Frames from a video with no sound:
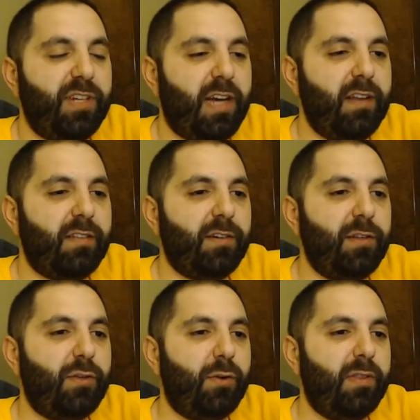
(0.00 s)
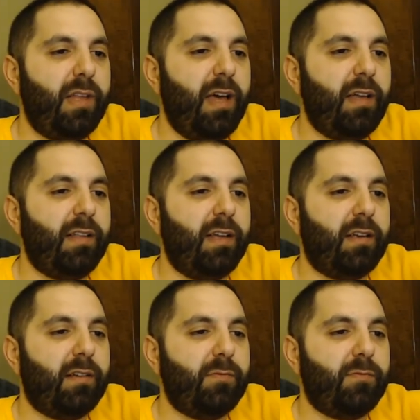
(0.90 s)
kind of started doing that
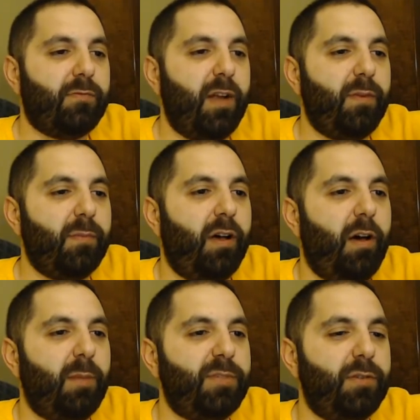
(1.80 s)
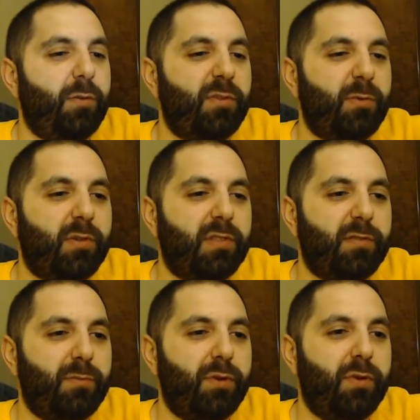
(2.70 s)
like right from the hop. She'd always work with
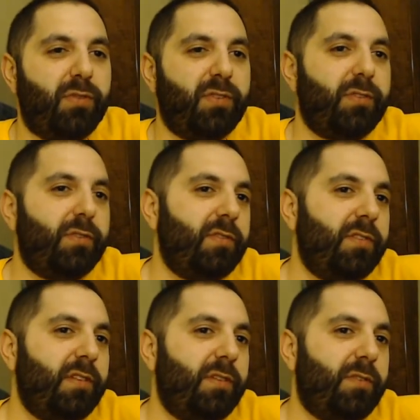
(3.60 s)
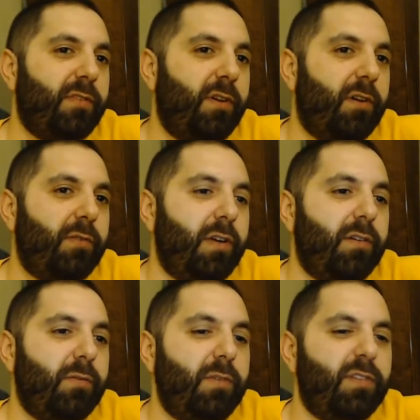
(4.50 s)
different producers and different
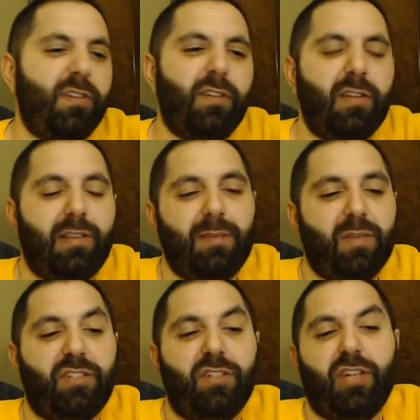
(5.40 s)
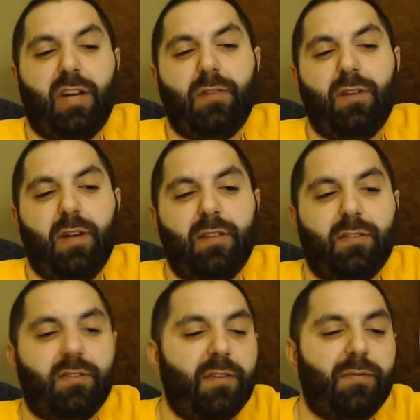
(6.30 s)
songwriters. It seems like she generally writes
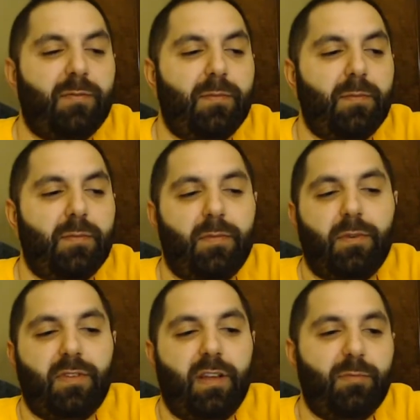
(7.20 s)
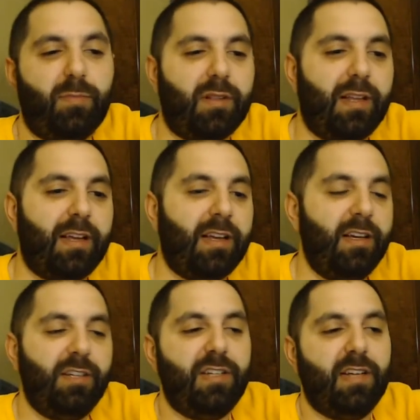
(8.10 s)
her stuff herself, but like
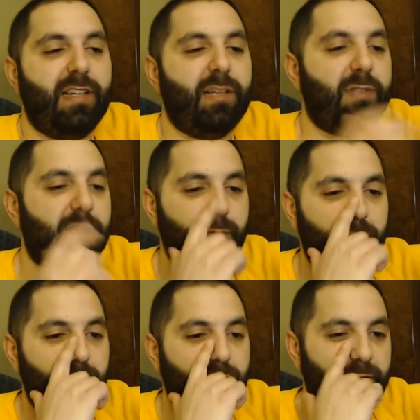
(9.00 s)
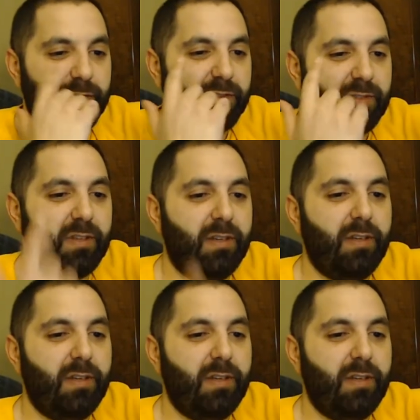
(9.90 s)
she gets together with different producers.